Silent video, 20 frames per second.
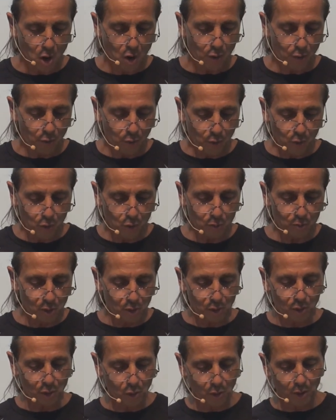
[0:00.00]
For whom
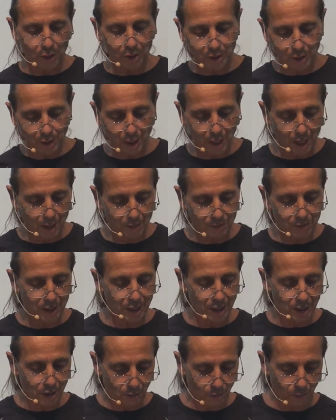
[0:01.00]
the Lord loves,
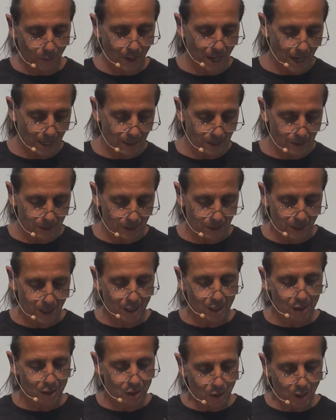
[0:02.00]
he corrects,
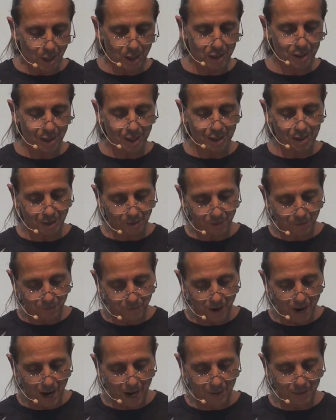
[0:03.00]
just as a
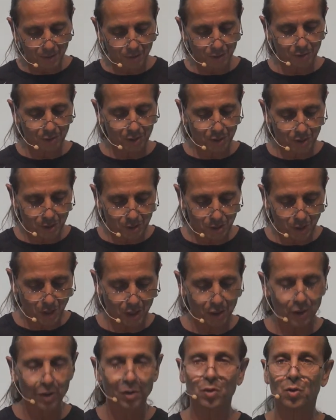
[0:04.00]
father the
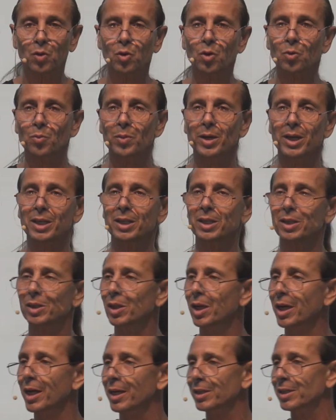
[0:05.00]
son in whom he
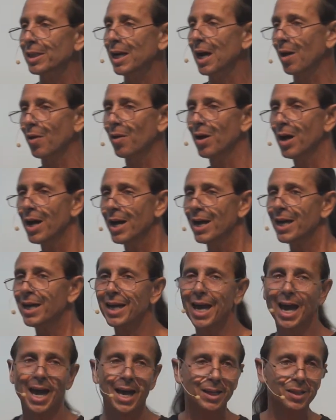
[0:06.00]
delights. Now,
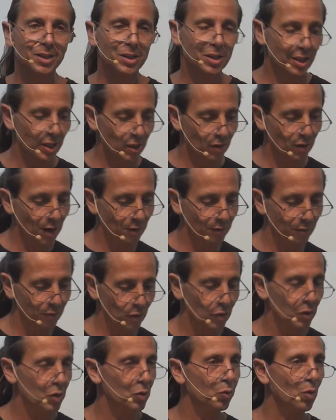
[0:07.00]
he ends here on
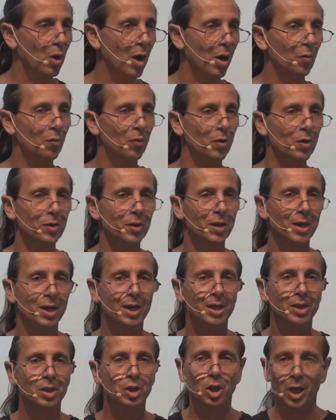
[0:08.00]
verse twelve with
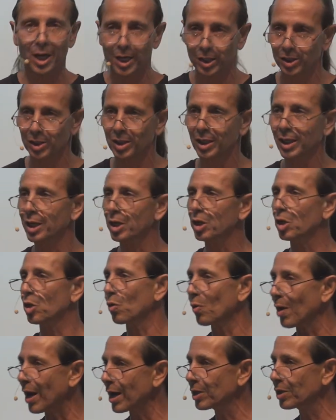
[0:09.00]
chastening,
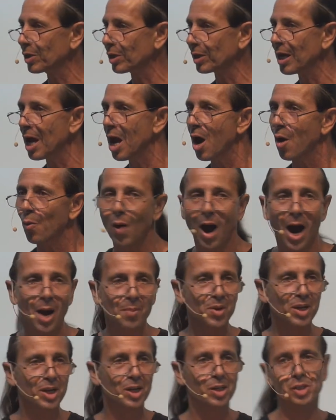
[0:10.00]
correction. Why?
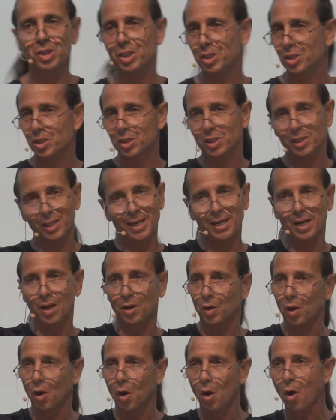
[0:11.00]
Because he just laid
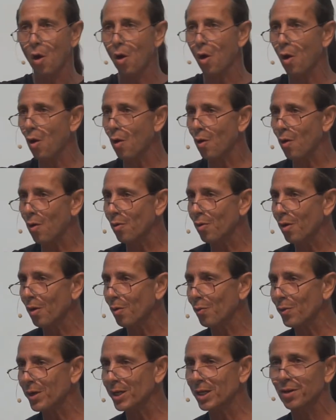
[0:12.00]
out a whole
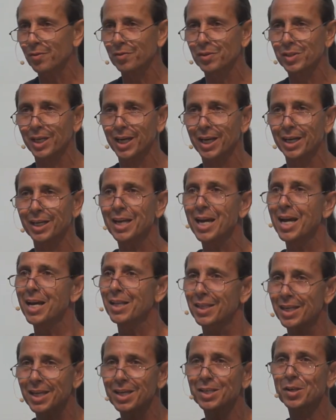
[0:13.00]
arena of saying,
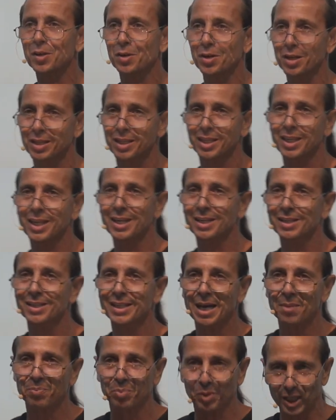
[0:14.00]
these are the things
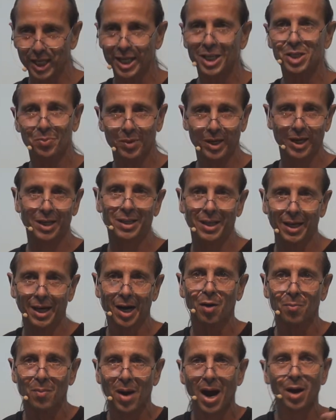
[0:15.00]
that please me and that
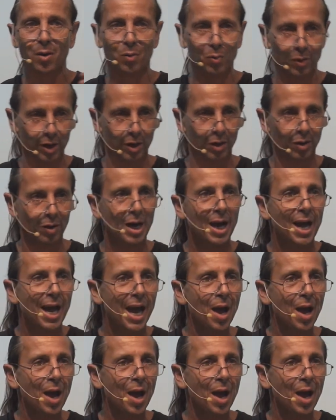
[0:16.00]
are my will.